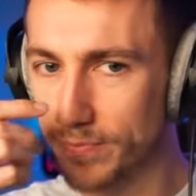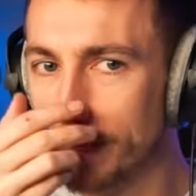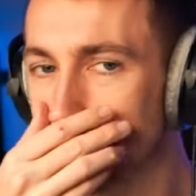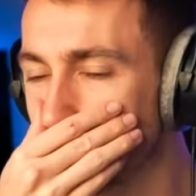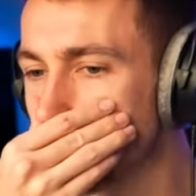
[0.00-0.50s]

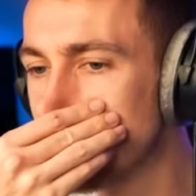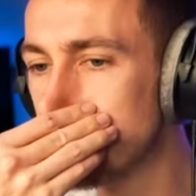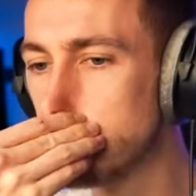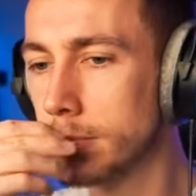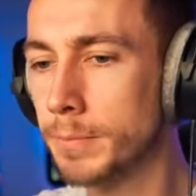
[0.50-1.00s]
Now you're missing the
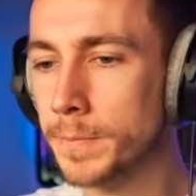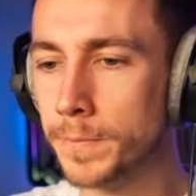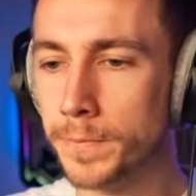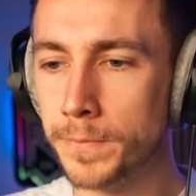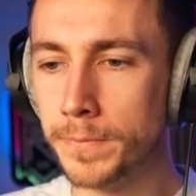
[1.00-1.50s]
best one.
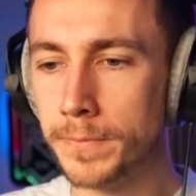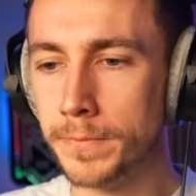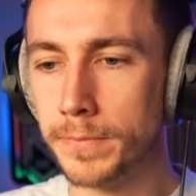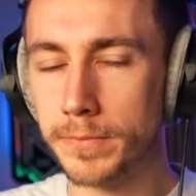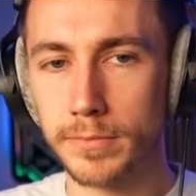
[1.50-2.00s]
Pineapple,
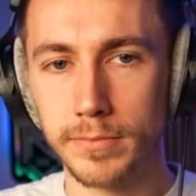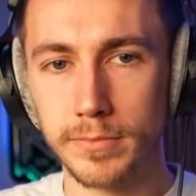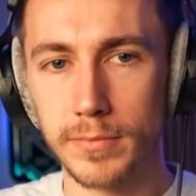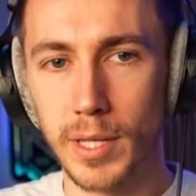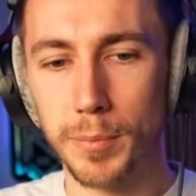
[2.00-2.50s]
bro. In
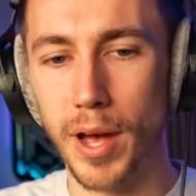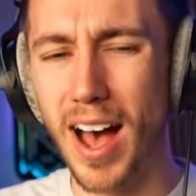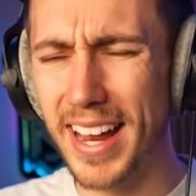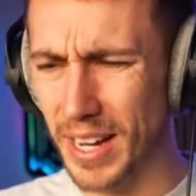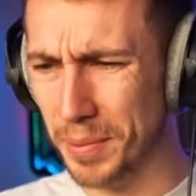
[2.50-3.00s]
three,
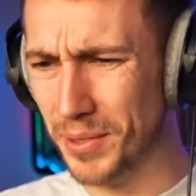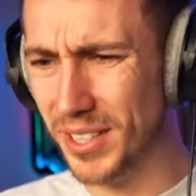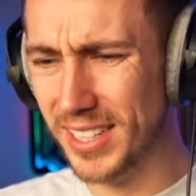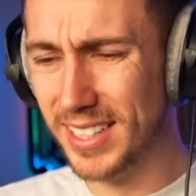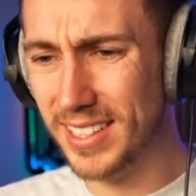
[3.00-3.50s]
pineapple. Two,
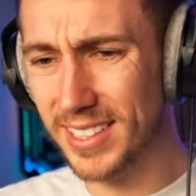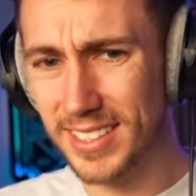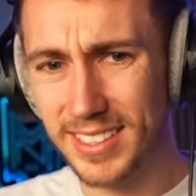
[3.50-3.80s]
one.